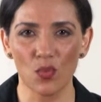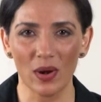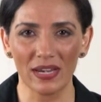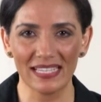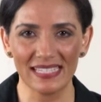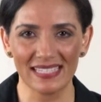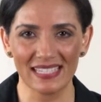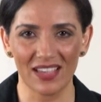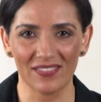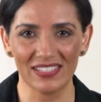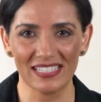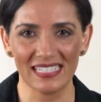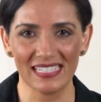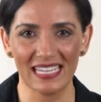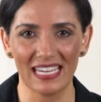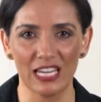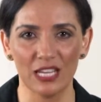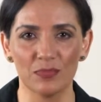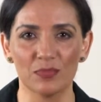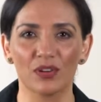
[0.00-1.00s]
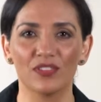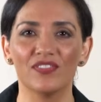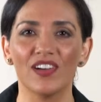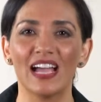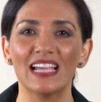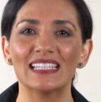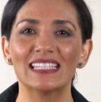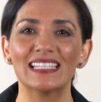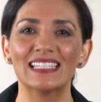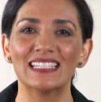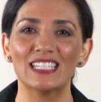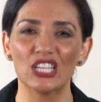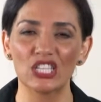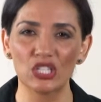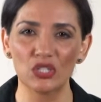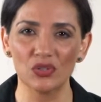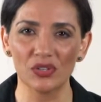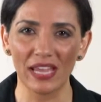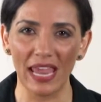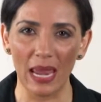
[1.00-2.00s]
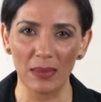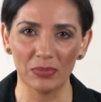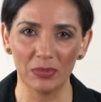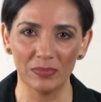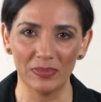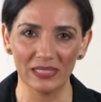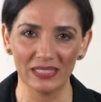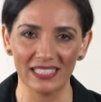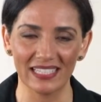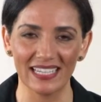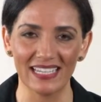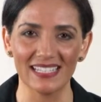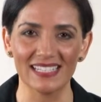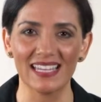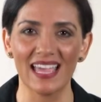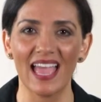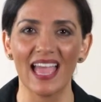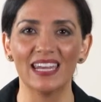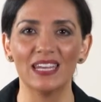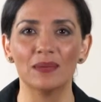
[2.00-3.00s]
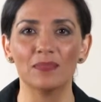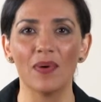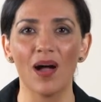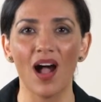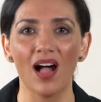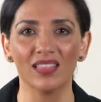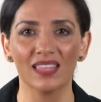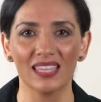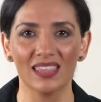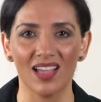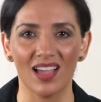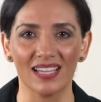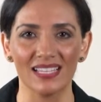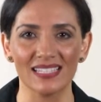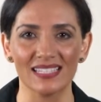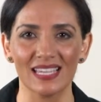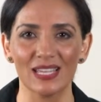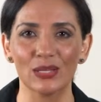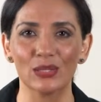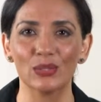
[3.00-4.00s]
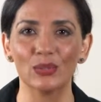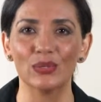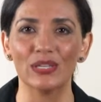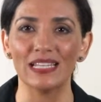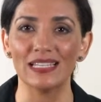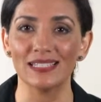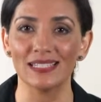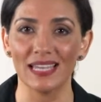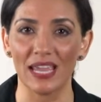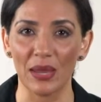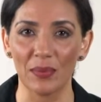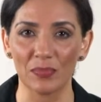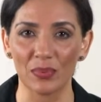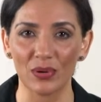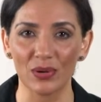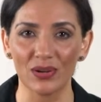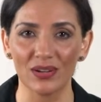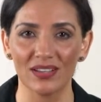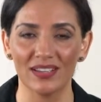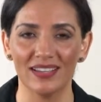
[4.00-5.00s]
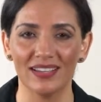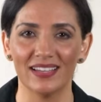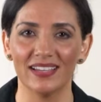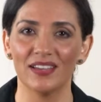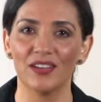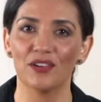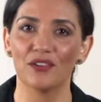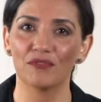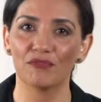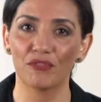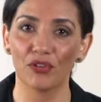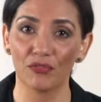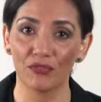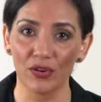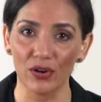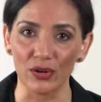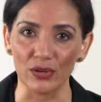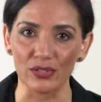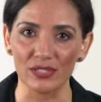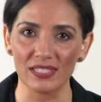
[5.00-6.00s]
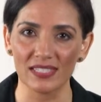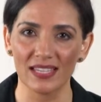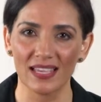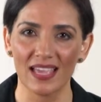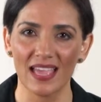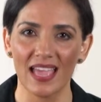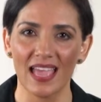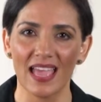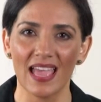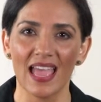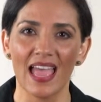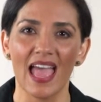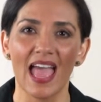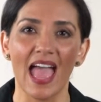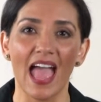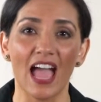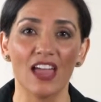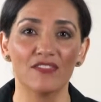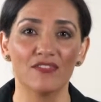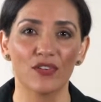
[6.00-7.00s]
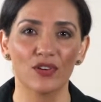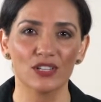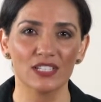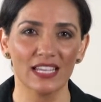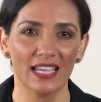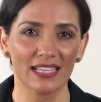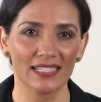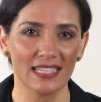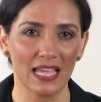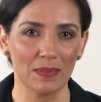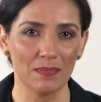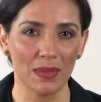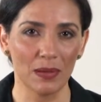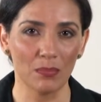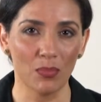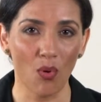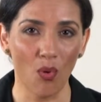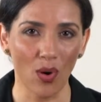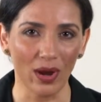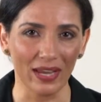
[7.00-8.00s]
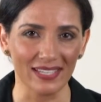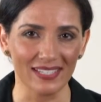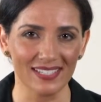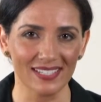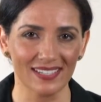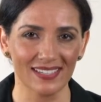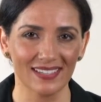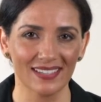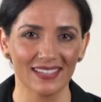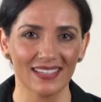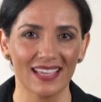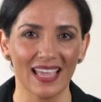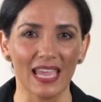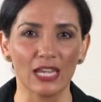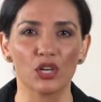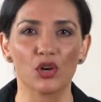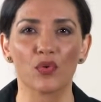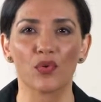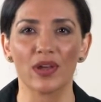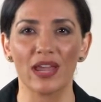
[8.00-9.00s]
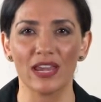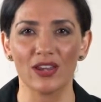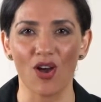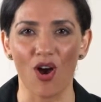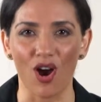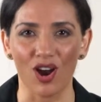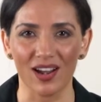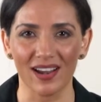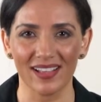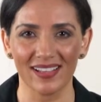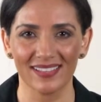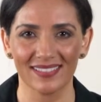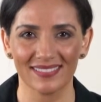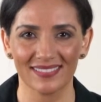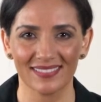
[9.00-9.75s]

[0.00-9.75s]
2017 provides additional capability to edit polylines including taper, reverse, add vertex at midpoint, and create arc.